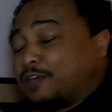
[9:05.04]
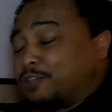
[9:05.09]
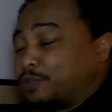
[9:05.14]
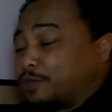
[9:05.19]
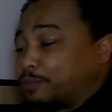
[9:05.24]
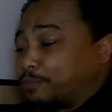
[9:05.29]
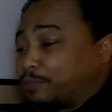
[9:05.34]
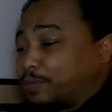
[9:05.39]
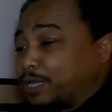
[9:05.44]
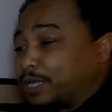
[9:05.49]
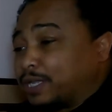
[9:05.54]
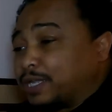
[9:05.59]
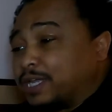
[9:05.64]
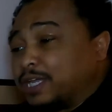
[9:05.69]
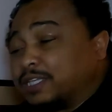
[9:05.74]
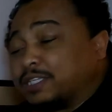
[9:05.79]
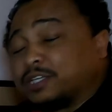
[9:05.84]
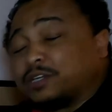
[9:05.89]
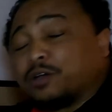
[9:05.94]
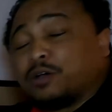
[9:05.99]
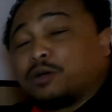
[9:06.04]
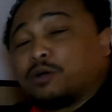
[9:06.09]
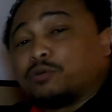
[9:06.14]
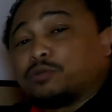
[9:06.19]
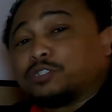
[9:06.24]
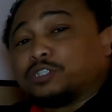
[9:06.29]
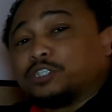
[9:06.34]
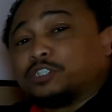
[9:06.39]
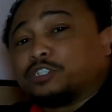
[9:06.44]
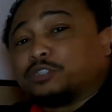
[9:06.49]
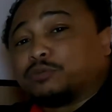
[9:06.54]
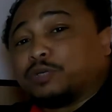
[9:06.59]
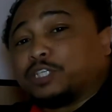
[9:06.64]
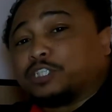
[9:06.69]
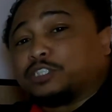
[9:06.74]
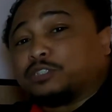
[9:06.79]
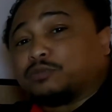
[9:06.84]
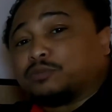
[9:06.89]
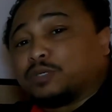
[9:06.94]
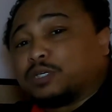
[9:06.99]
The big key to the whole
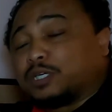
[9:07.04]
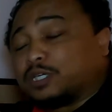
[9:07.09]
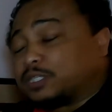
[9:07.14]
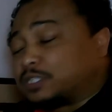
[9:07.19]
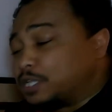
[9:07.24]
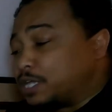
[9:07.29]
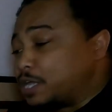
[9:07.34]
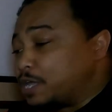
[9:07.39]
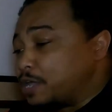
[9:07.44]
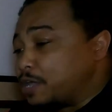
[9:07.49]
situation was